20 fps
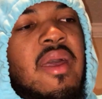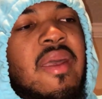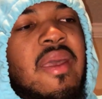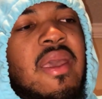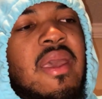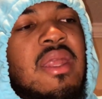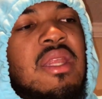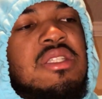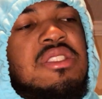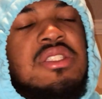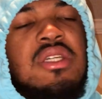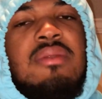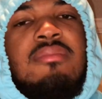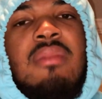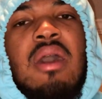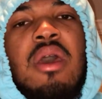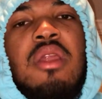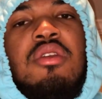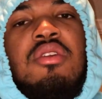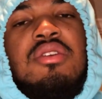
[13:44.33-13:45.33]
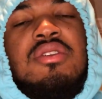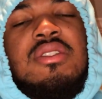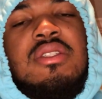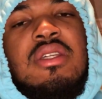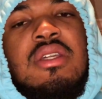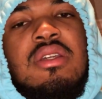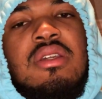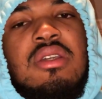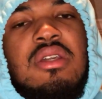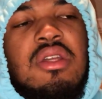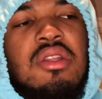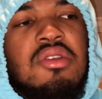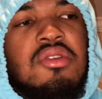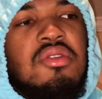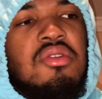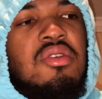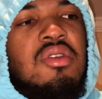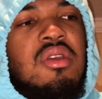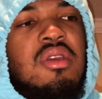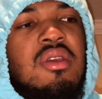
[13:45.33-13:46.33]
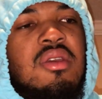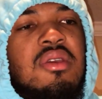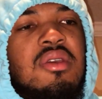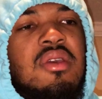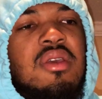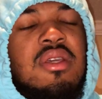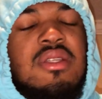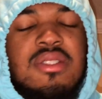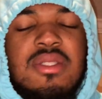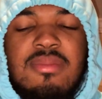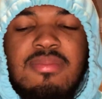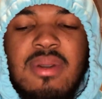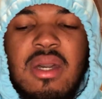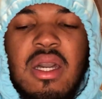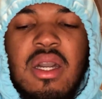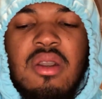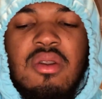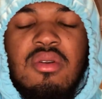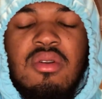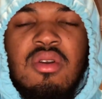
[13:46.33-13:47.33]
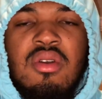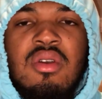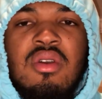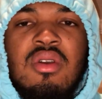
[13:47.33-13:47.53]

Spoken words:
and it shouldn't matter your skin color. It's about